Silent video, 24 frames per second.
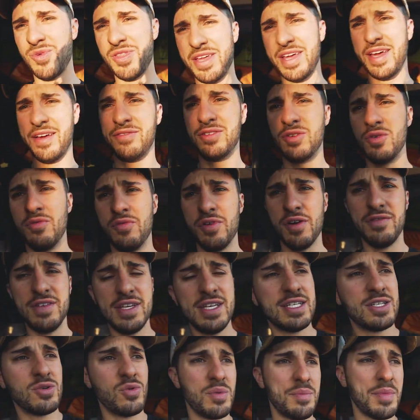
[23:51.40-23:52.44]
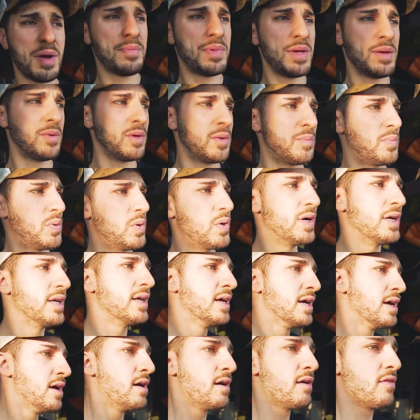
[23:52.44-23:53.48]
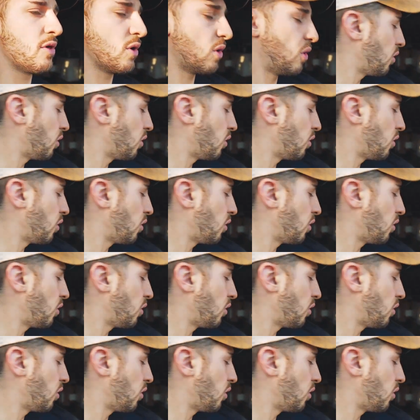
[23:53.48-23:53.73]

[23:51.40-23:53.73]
with an F-250, so we might be able to put the